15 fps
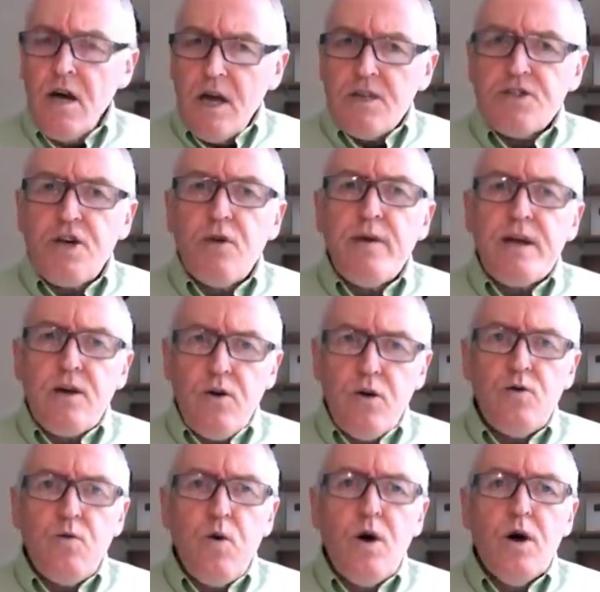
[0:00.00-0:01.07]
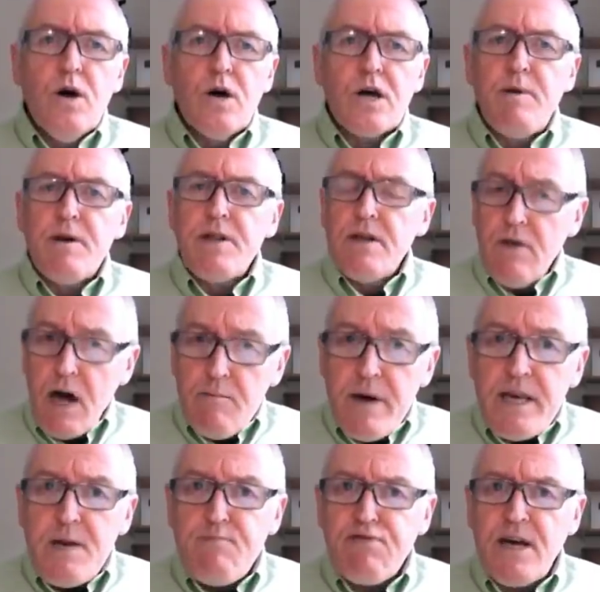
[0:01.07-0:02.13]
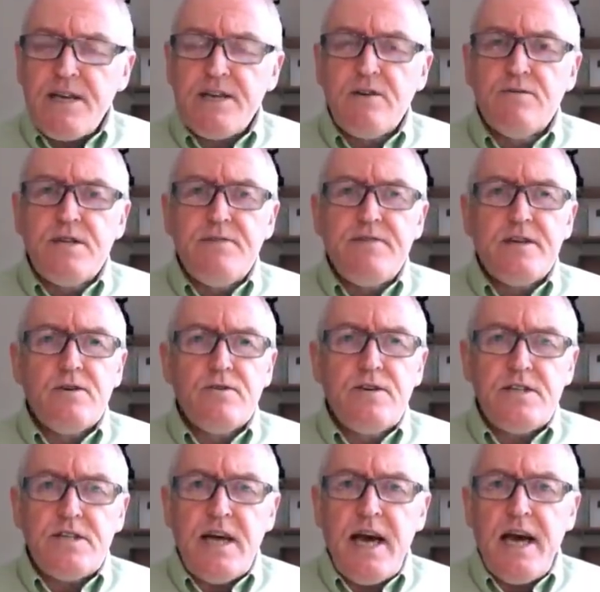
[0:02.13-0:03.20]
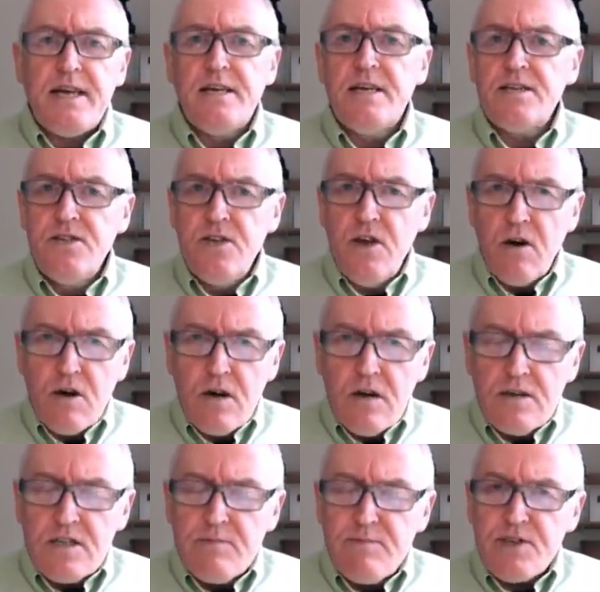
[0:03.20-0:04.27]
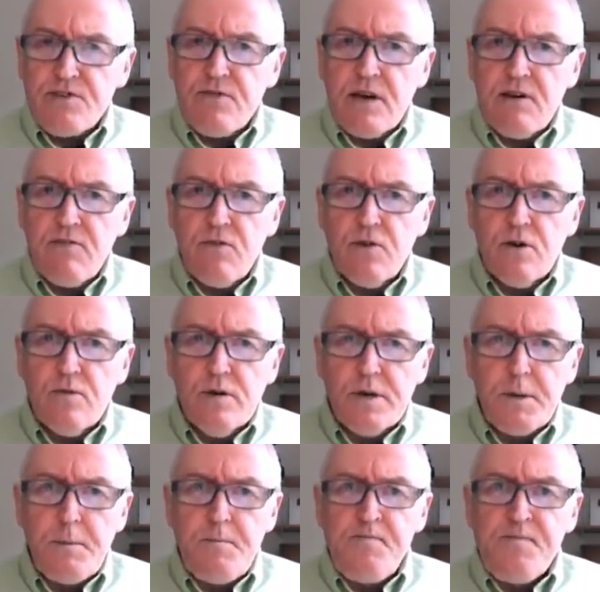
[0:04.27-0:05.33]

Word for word: So it could work, but there are many practical difficulties ahead, and it's not going to be straightforward.